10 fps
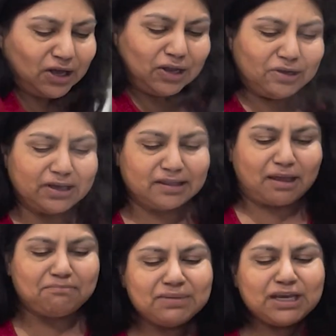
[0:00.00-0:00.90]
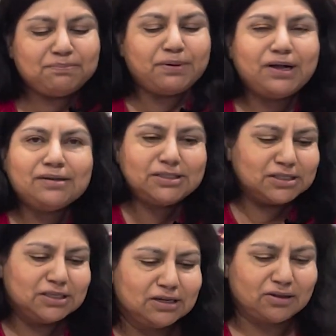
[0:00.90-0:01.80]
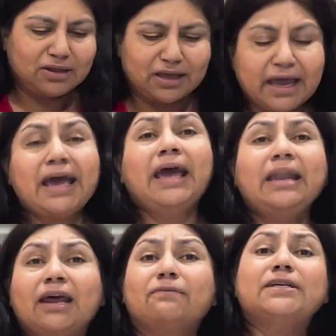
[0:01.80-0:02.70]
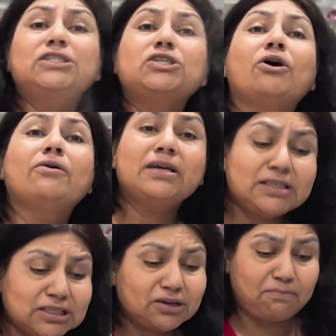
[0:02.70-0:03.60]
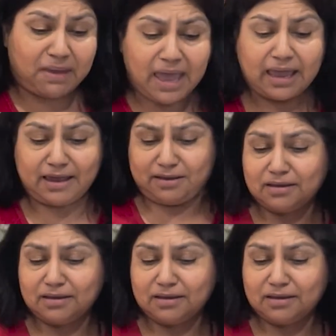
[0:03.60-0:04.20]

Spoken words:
Look at the meatballs. And it was so easy to make.